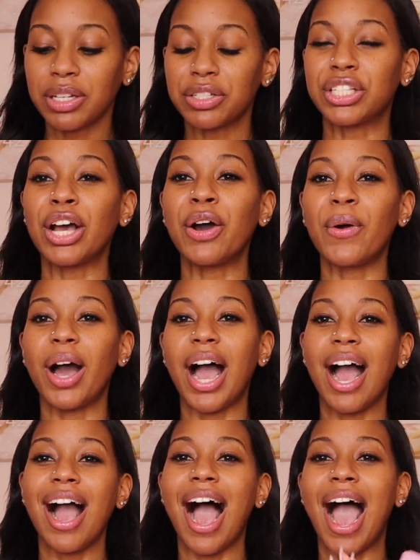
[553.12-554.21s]
so
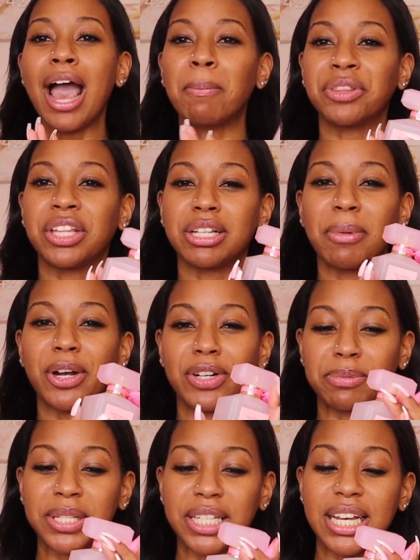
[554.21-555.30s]
I have put this on my
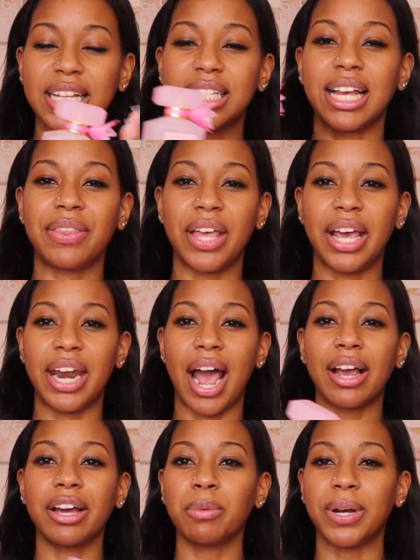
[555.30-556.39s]
Christmas list, and then I
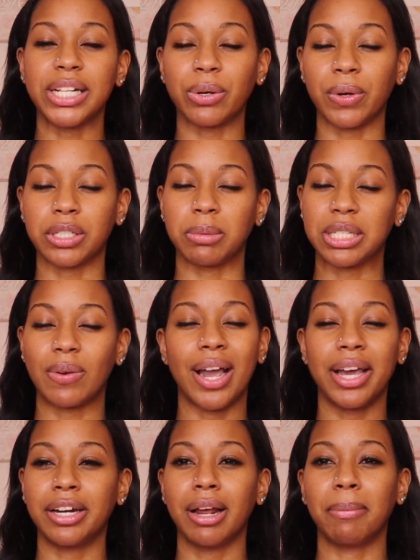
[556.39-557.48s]
couldn't wait till Christmas, so I
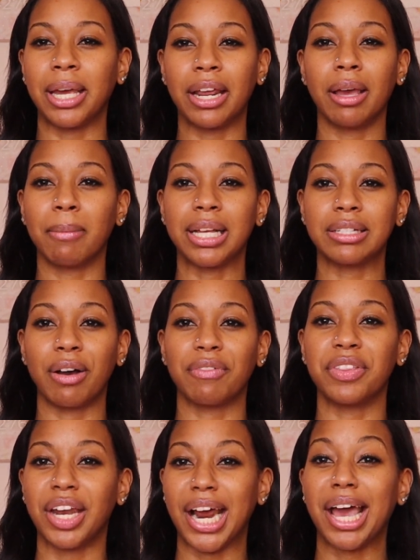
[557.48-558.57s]
ended up getting it myself,
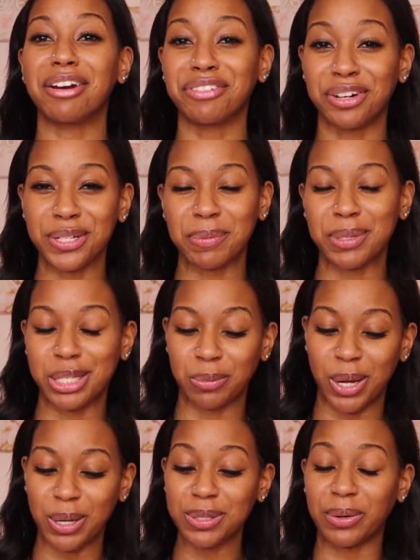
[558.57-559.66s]
and then I got it for Christmas as
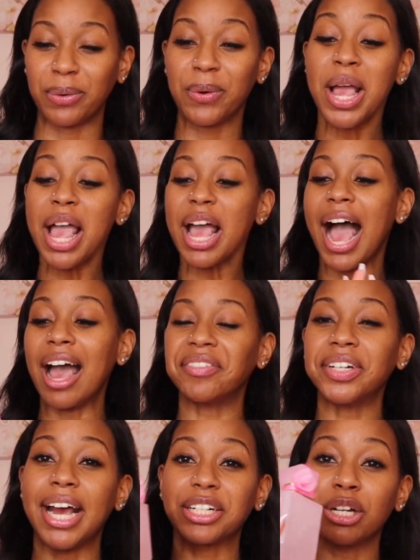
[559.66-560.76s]
well, so I have
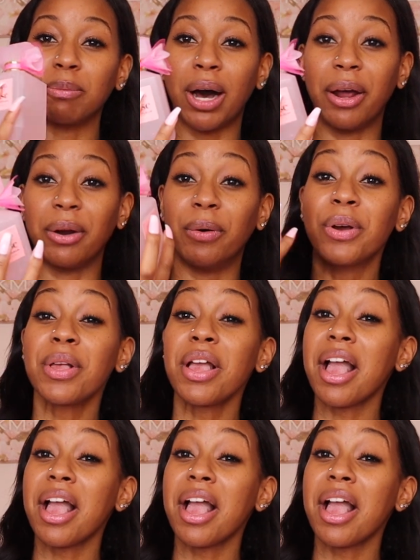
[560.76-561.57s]
an extra bottle.